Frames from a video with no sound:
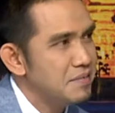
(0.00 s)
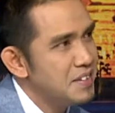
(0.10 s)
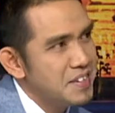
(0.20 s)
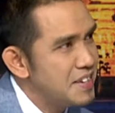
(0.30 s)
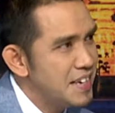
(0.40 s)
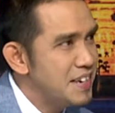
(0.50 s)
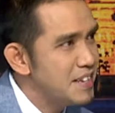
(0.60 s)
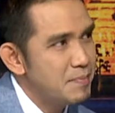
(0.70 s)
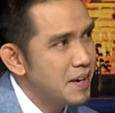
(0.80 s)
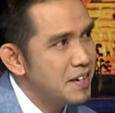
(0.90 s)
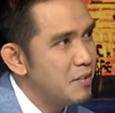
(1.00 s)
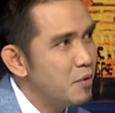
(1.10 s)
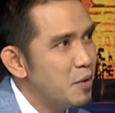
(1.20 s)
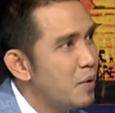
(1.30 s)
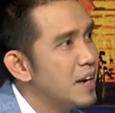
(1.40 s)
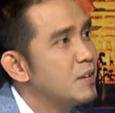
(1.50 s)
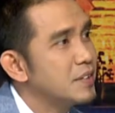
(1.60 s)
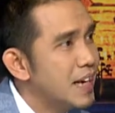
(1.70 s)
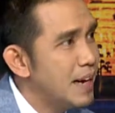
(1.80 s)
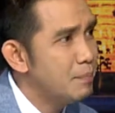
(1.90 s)
seen this picture for quite a
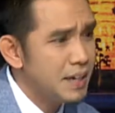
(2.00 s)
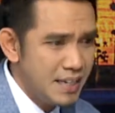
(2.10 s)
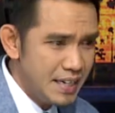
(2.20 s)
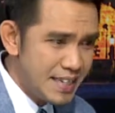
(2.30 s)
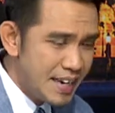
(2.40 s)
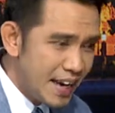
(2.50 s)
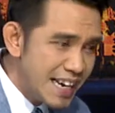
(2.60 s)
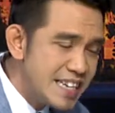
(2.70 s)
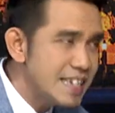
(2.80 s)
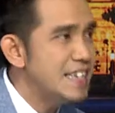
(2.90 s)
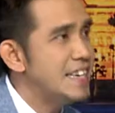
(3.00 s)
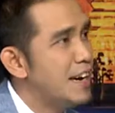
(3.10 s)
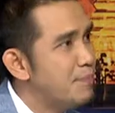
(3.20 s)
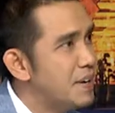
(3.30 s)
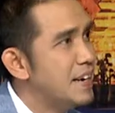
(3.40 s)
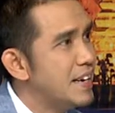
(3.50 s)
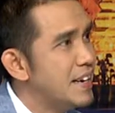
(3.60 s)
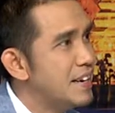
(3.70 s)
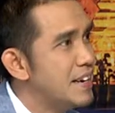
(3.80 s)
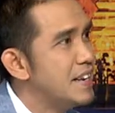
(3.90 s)
long time. But it actually happened
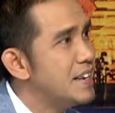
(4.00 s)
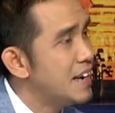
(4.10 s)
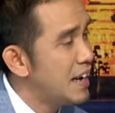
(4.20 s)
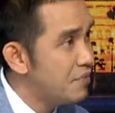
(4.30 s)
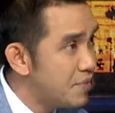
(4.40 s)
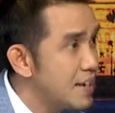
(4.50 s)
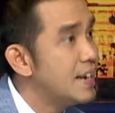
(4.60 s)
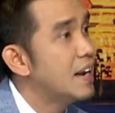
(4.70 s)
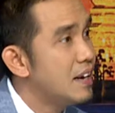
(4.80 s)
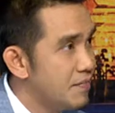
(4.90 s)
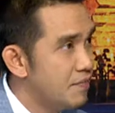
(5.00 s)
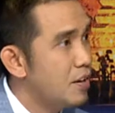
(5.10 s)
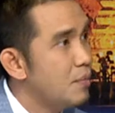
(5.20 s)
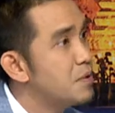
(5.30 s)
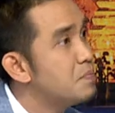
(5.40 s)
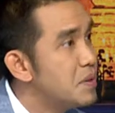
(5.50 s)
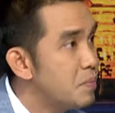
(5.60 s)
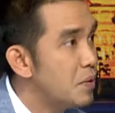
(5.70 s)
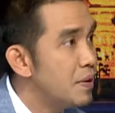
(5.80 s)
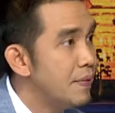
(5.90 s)
in the everyday life of the
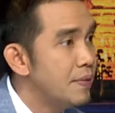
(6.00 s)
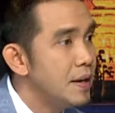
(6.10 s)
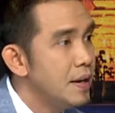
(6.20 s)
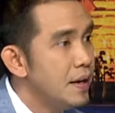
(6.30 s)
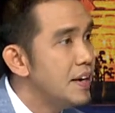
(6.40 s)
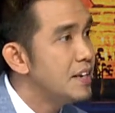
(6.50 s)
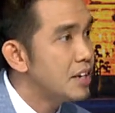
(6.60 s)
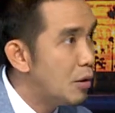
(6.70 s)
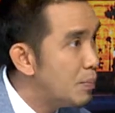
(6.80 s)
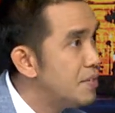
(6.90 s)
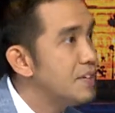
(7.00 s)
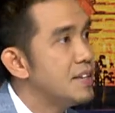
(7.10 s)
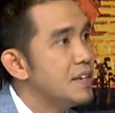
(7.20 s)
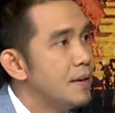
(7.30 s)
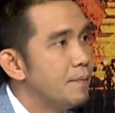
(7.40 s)
people in the community.